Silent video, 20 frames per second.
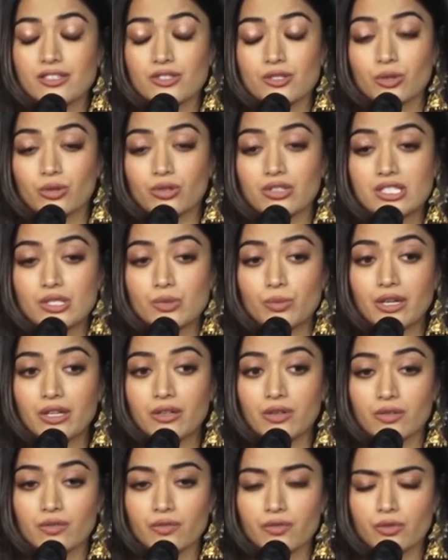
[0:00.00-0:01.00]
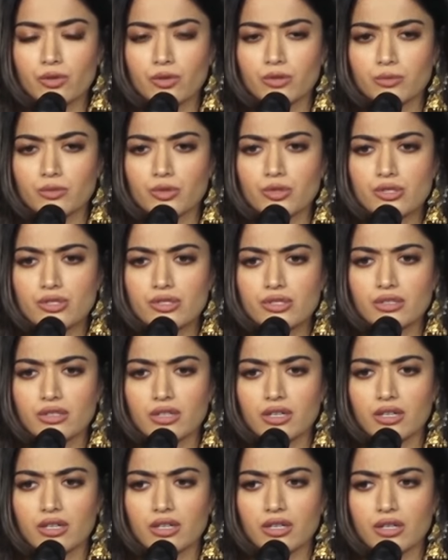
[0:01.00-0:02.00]
So this went on for almost
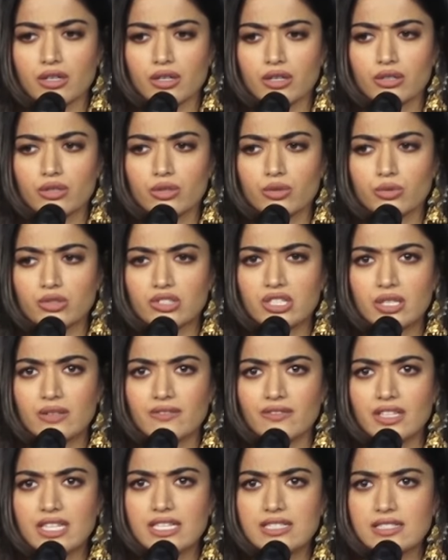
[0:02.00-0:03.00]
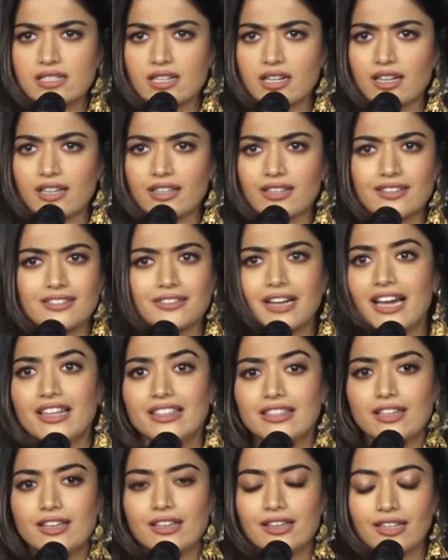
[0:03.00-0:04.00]
uh, two, three weeks, and I, I
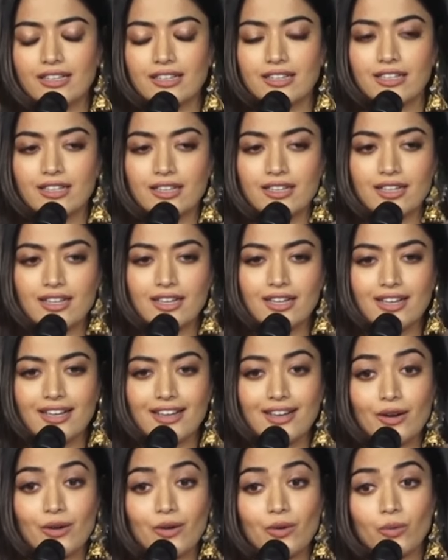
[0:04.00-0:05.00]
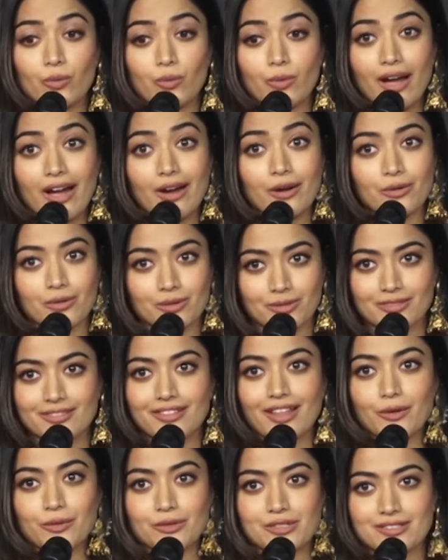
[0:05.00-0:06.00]
think, and wow,
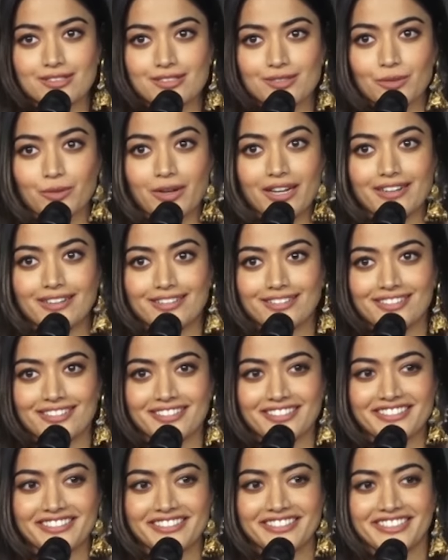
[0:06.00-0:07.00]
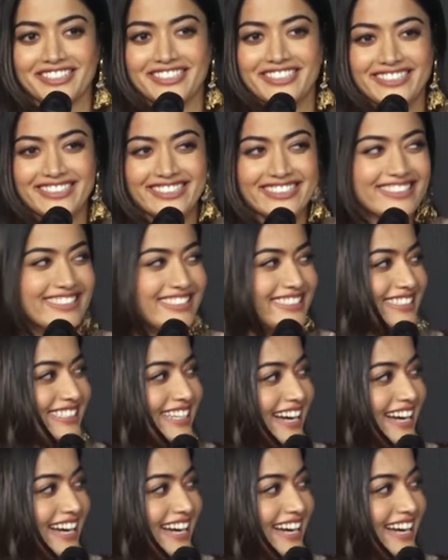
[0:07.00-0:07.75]
that was quite uh,